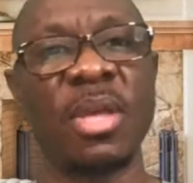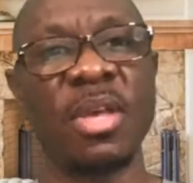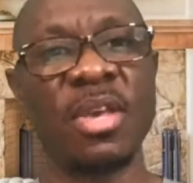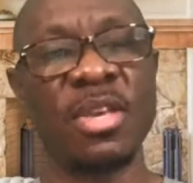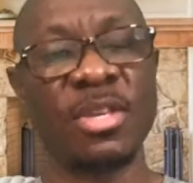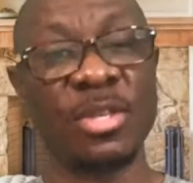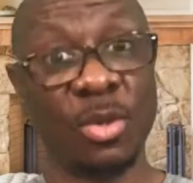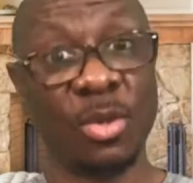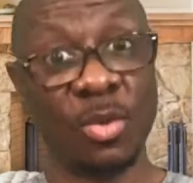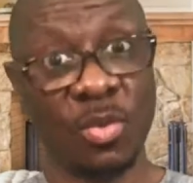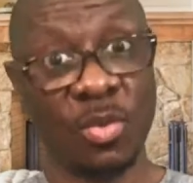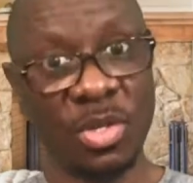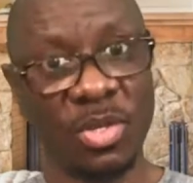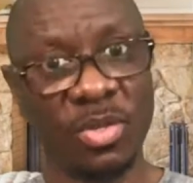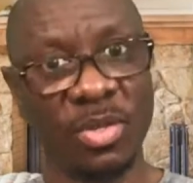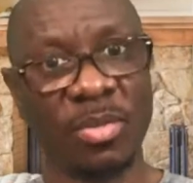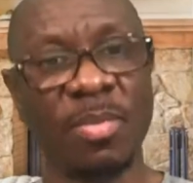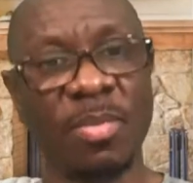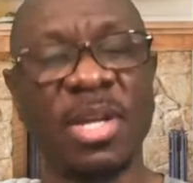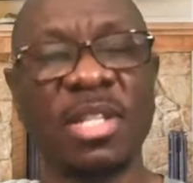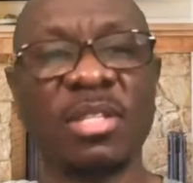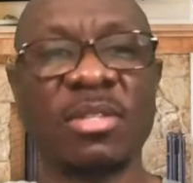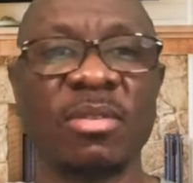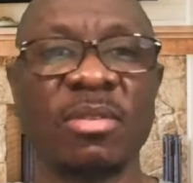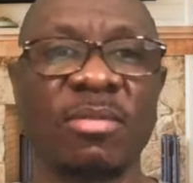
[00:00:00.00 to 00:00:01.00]
So which was
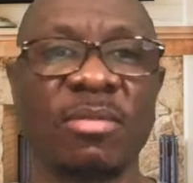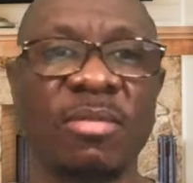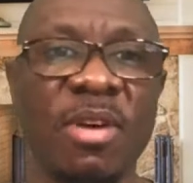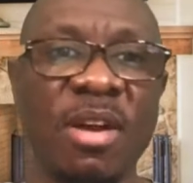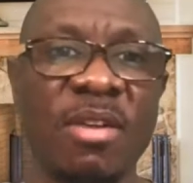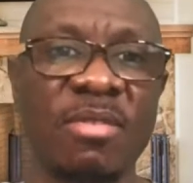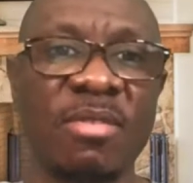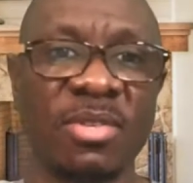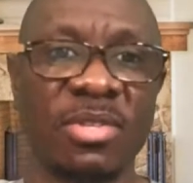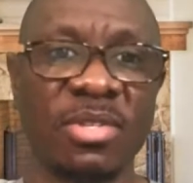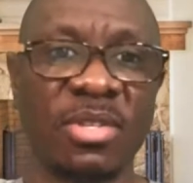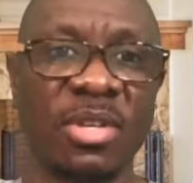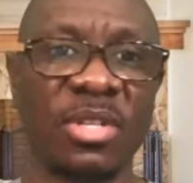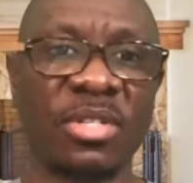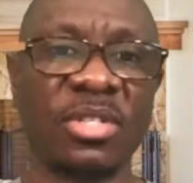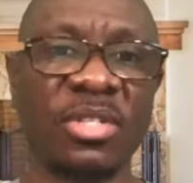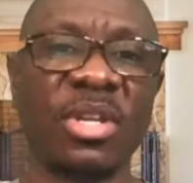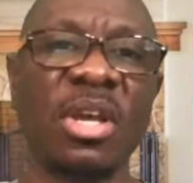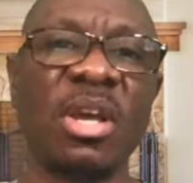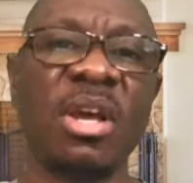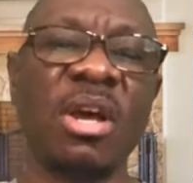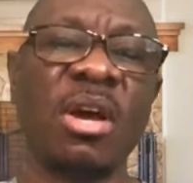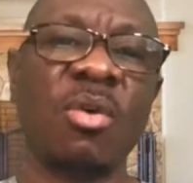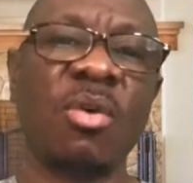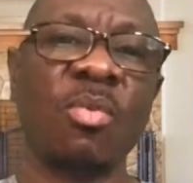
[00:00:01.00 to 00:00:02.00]
part of our
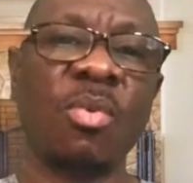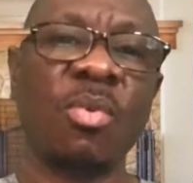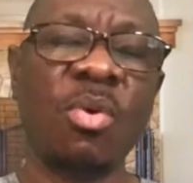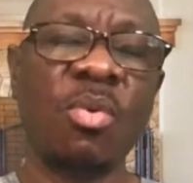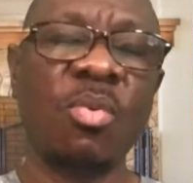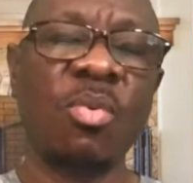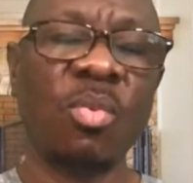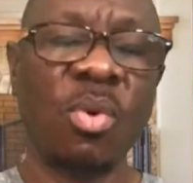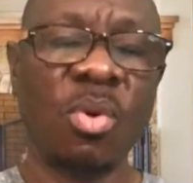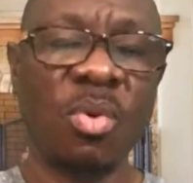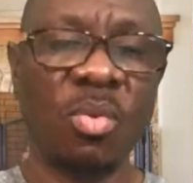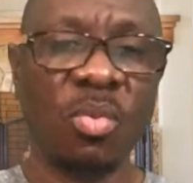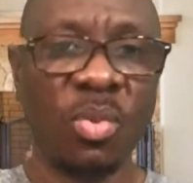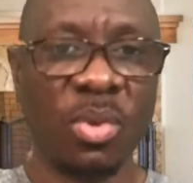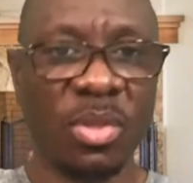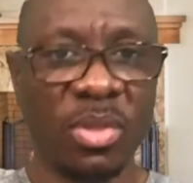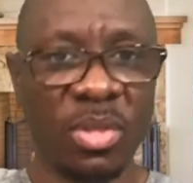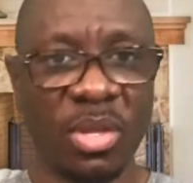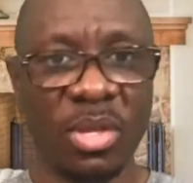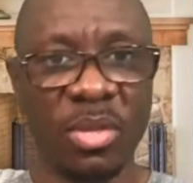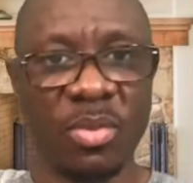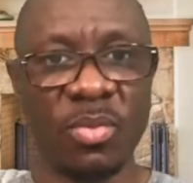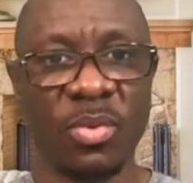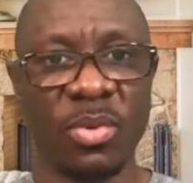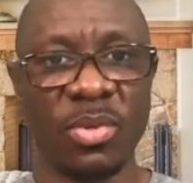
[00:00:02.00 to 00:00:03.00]
research. And what we
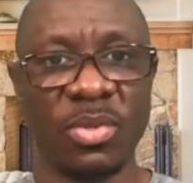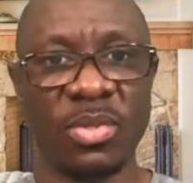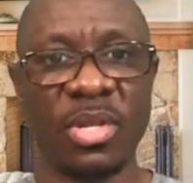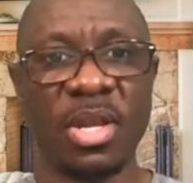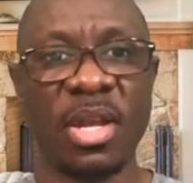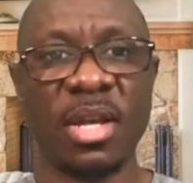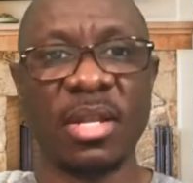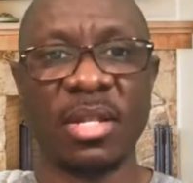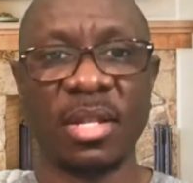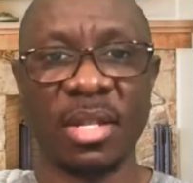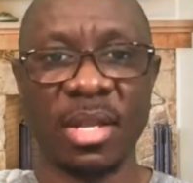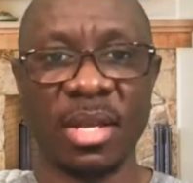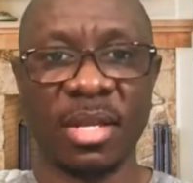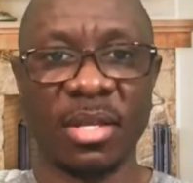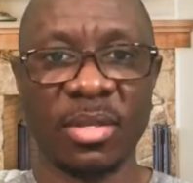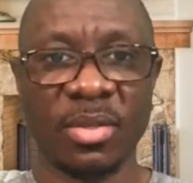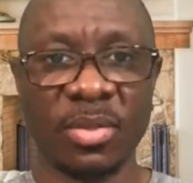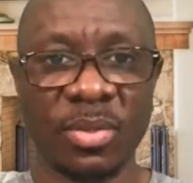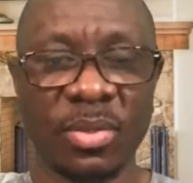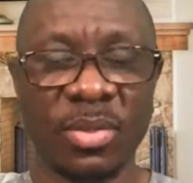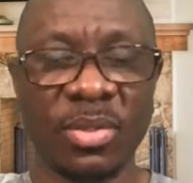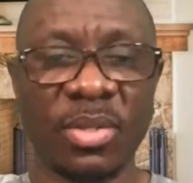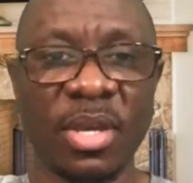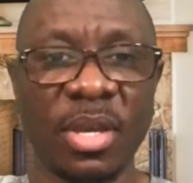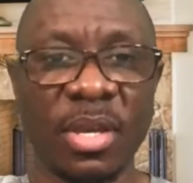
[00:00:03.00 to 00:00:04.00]
did was that, like
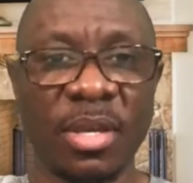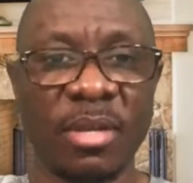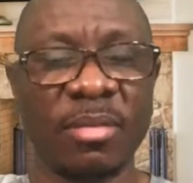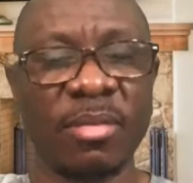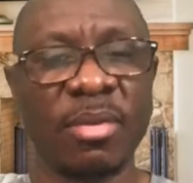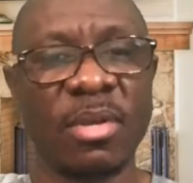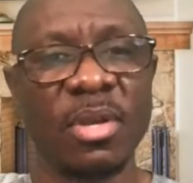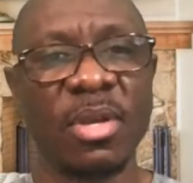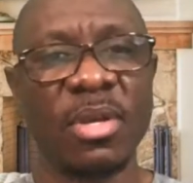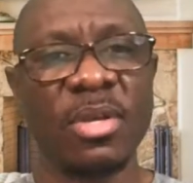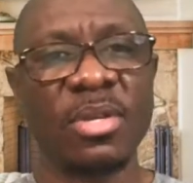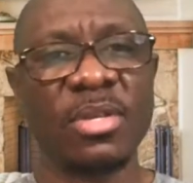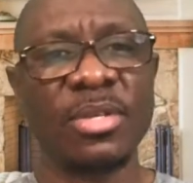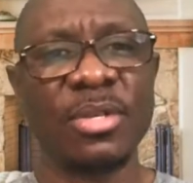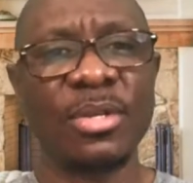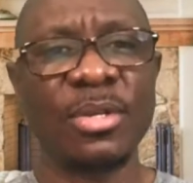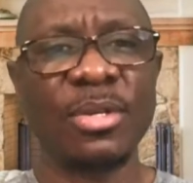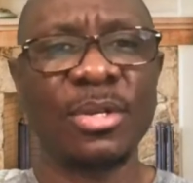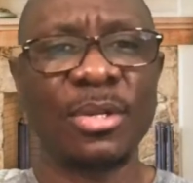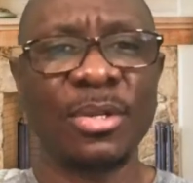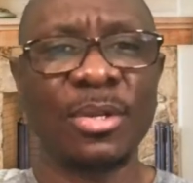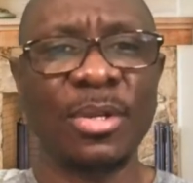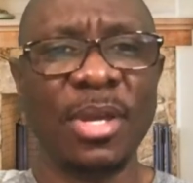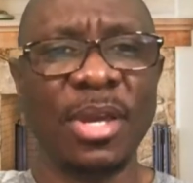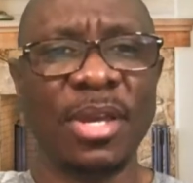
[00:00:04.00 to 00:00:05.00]
as I was saying,
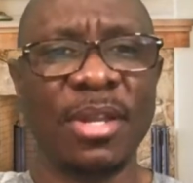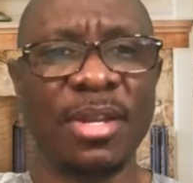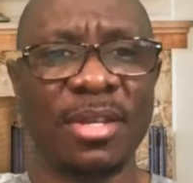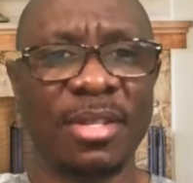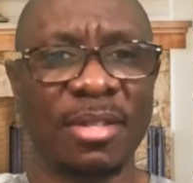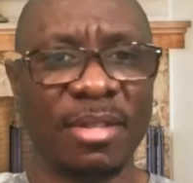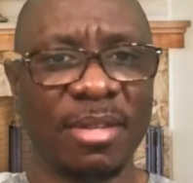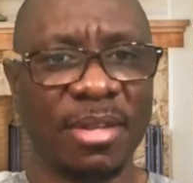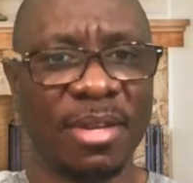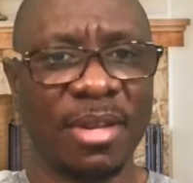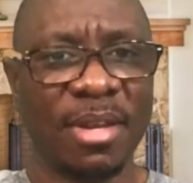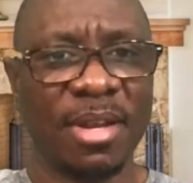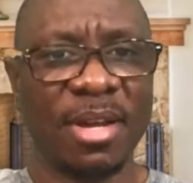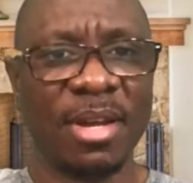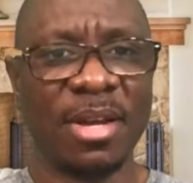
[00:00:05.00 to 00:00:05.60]
so look at it.